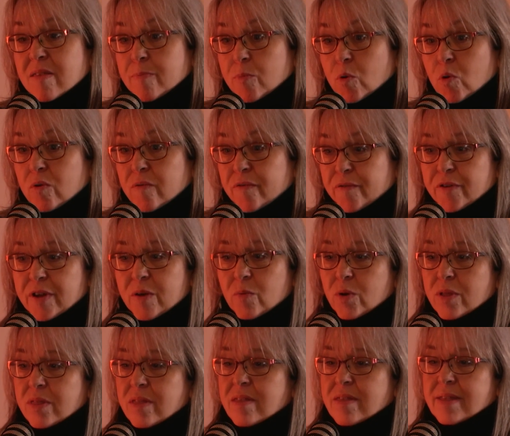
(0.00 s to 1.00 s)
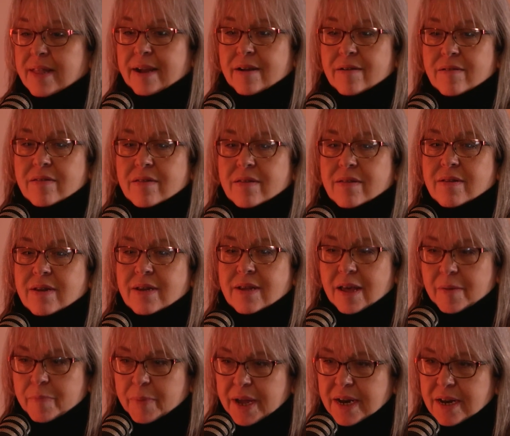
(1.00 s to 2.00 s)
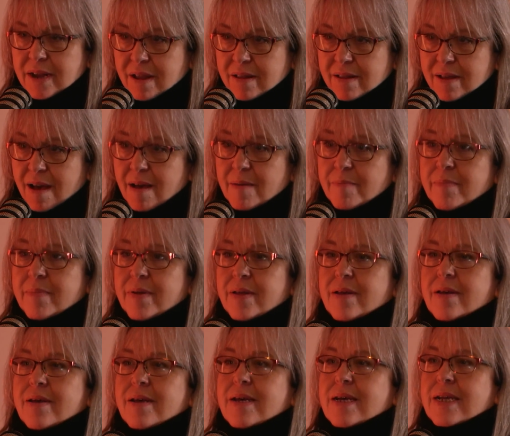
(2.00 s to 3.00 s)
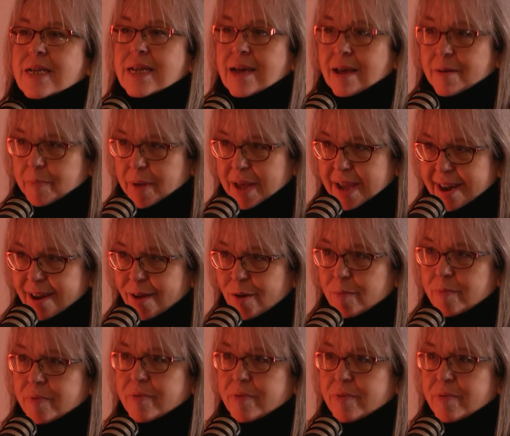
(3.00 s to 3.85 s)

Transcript: more free ones. There's typing.com, Typing Club.